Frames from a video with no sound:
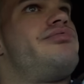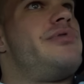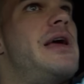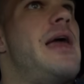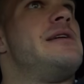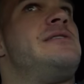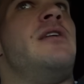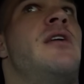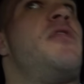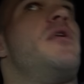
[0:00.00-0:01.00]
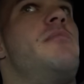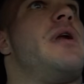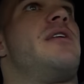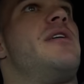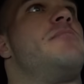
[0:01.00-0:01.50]
it has done nothing but,
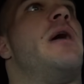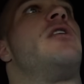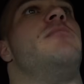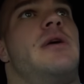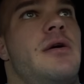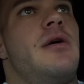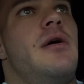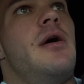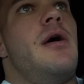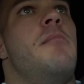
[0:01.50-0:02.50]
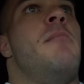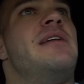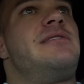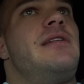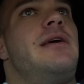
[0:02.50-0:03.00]
I think, better me.
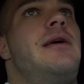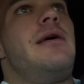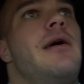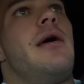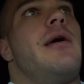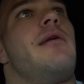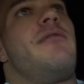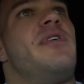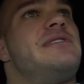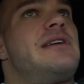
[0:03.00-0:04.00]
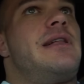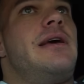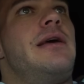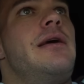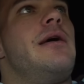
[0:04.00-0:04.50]
Mentally,
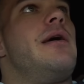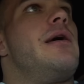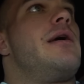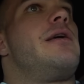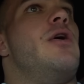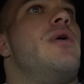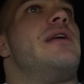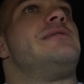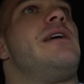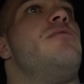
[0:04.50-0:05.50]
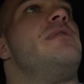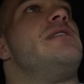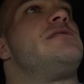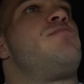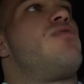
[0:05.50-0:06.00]
physically, you know, and it has helped me
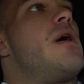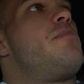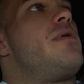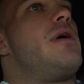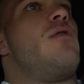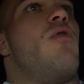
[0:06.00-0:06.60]
this prep and